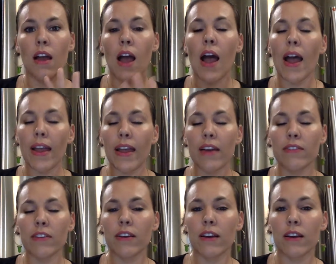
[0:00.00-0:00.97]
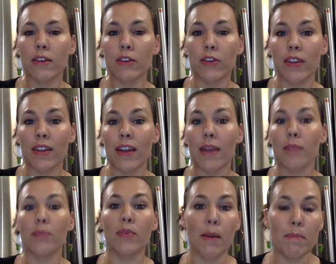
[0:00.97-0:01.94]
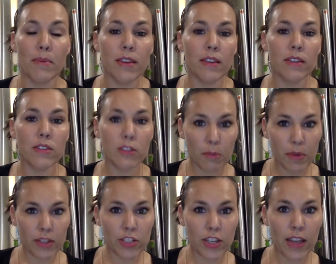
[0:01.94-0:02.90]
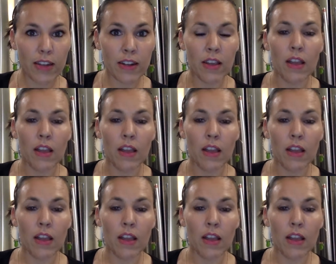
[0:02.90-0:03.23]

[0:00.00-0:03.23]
I haven't gotten great at prepping so much yet.